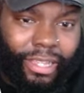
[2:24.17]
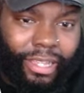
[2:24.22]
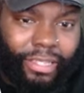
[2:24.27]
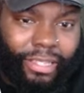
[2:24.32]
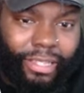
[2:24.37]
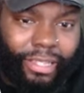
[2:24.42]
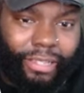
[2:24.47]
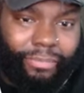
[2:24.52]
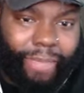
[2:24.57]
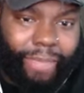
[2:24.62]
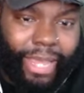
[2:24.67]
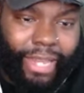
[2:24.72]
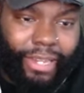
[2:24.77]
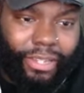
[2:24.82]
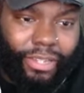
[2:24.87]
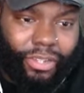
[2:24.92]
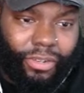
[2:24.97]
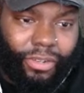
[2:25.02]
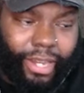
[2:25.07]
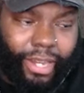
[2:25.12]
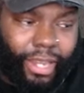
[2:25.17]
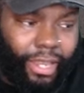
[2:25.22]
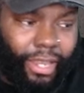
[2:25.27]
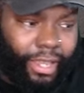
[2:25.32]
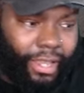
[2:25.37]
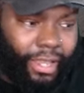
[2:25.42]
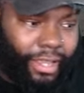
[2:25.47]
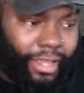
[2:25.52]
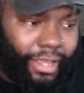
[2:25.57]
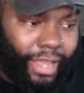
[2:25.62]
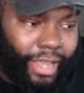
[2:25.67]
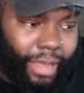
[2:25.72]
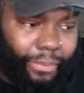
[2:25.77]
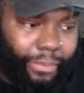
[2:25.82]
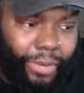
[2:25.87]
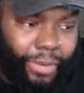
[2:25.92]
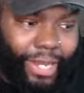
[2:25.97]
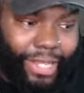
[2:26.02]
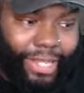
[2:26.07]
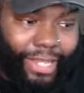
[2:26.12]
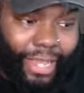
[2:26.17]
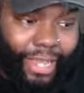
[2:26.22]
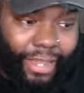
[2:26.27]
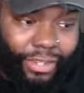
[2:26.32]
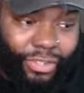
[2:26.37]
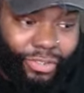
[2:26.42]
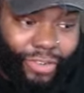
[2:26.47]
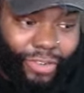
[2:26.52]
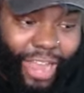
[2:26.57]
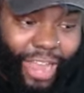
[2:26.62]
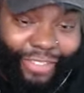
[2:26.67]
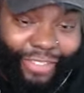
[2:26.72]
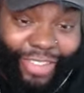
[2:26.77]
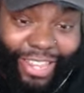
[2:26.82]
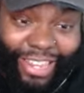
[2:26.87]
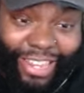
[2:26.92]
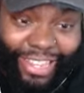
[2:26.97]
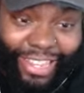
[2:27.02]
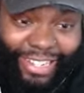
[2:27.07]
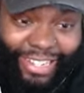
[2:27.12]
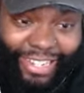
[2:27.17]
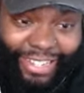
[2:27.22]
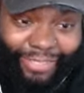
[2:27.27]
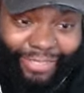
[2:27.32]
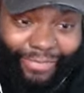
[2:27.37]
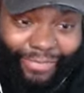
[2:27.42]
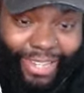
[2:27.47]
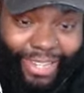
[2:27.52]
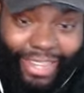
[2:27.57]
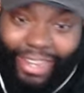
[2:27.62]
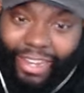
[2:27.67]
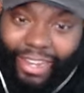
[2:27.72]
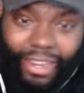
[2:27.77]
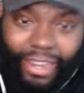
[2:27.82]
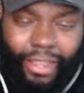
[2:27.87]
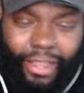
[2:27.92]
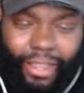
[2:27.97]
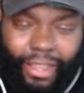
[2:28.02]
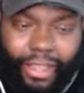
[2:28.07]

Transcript: Is mandatory? A pre-test driving lesson is they, they,